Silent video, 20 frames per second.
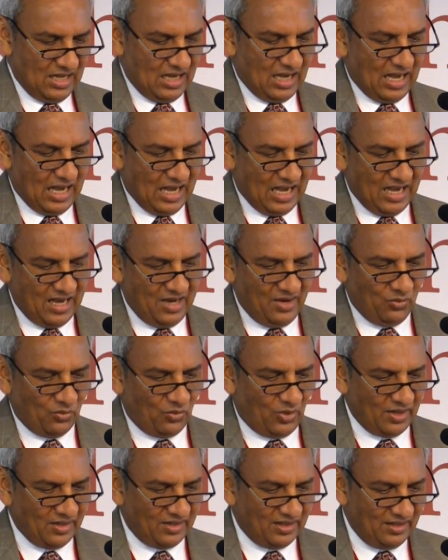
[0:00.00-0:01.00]
I
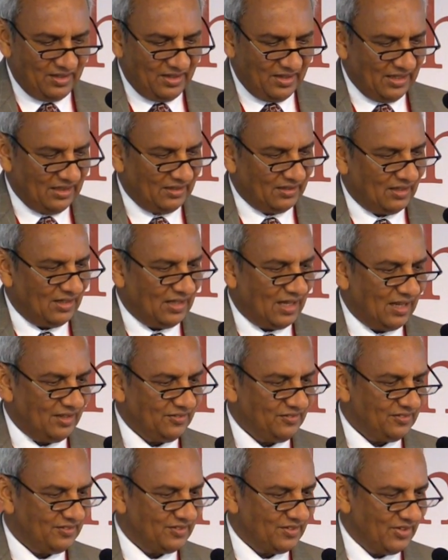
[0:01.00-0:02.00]
wanted in the
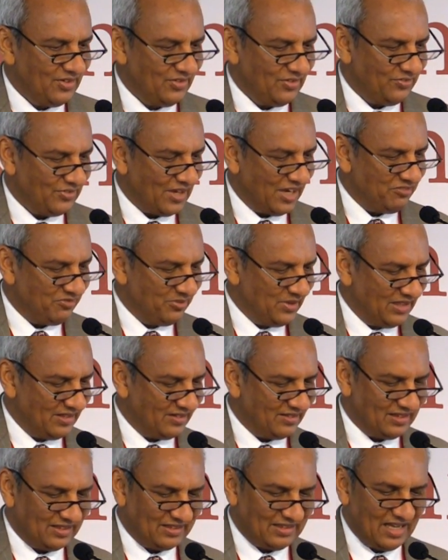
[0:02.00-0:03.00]
last 5
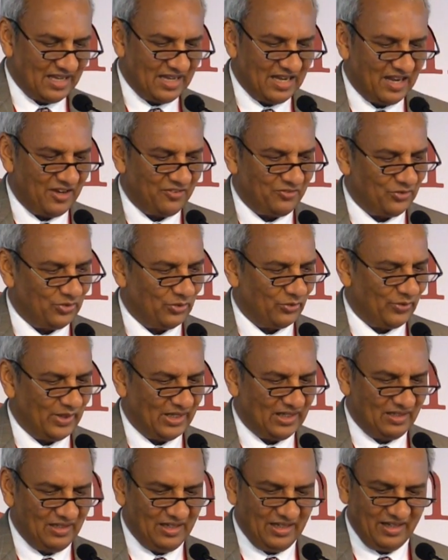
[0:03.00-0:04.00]
minutes that I have to
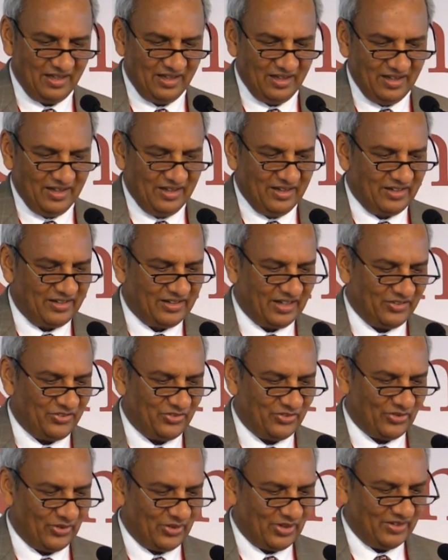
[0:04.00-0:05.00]
quickly
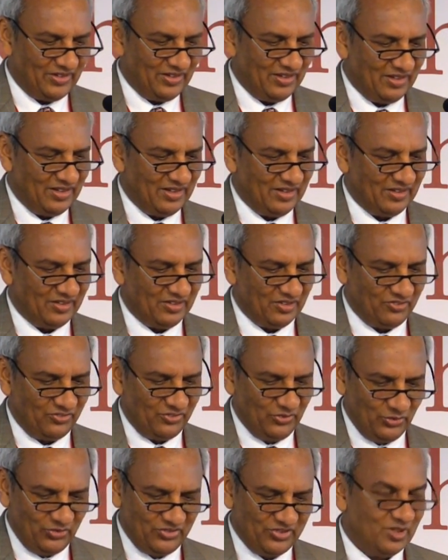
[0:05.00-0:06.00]
touch on the
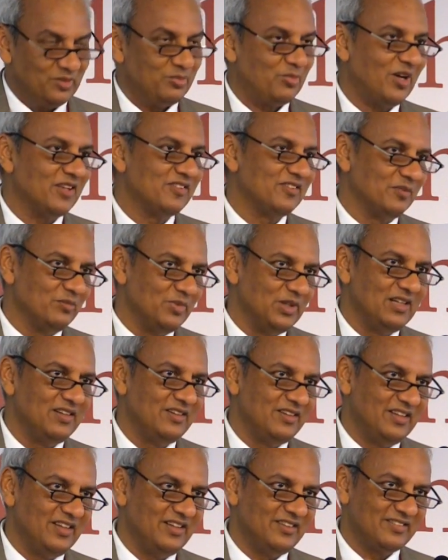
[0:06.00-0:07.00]
future
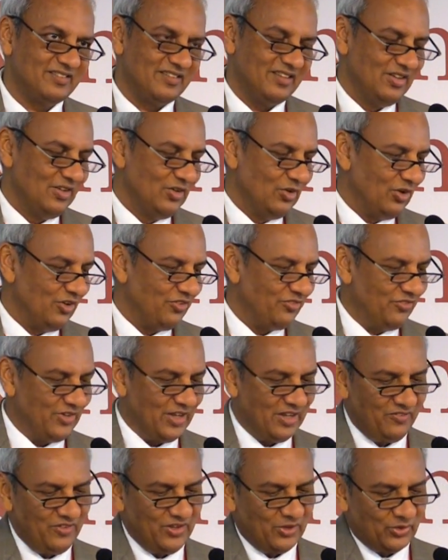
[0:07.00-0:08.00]
possibilities of
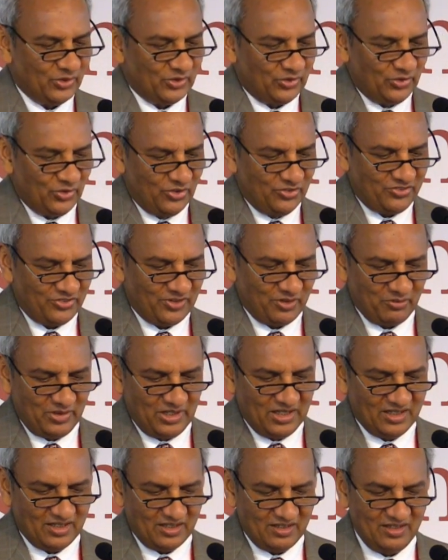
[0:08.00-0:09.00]
where we could go from
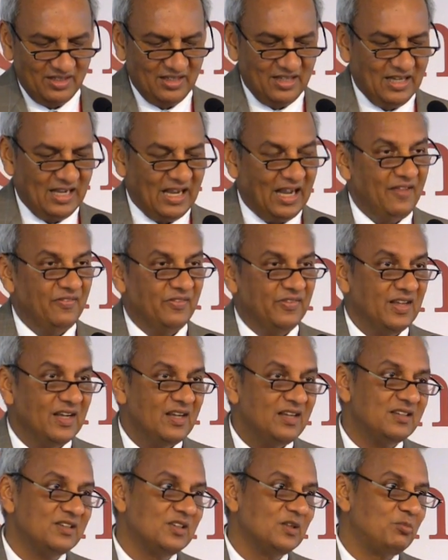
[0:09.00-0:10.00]
here, and
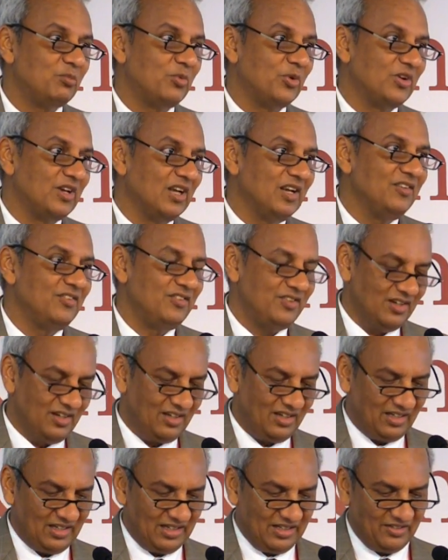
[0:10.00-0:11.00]
there the
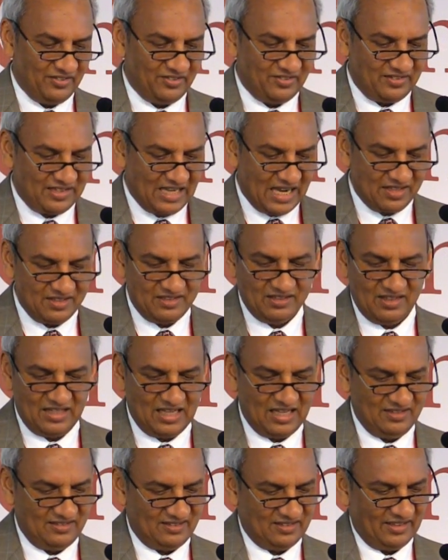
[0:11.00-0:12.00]
potential is
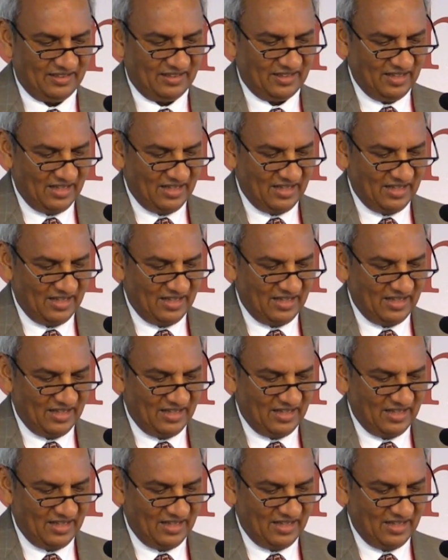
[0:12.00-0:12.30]
tantalizing.